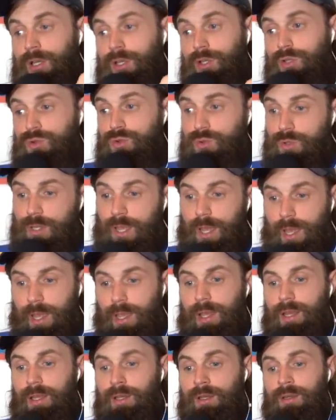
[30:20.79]
You
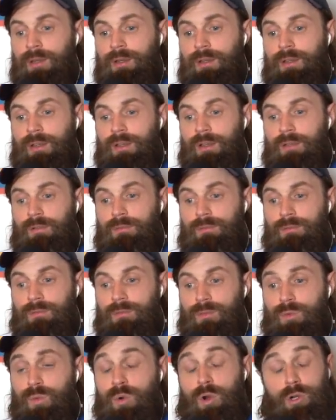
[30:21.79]
can
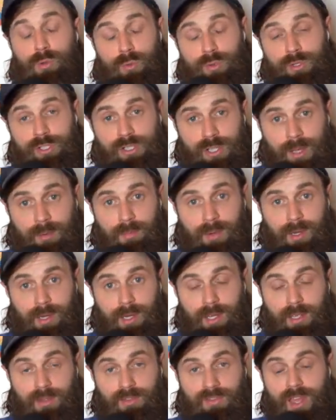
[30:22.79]
work with
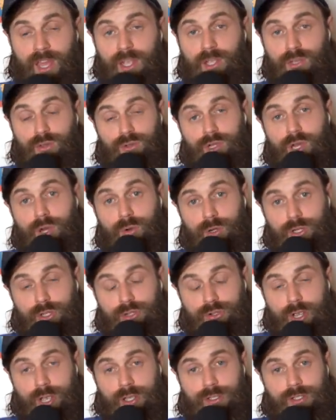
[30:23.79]
somebody that you know and
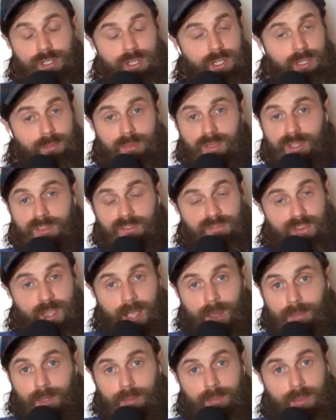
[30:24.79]
trust. It could be a
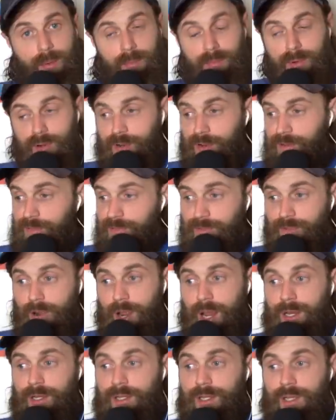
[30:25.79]
family member, a
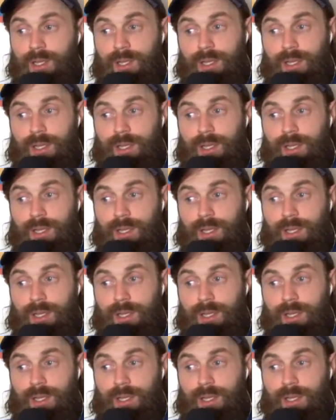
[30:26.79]
friend.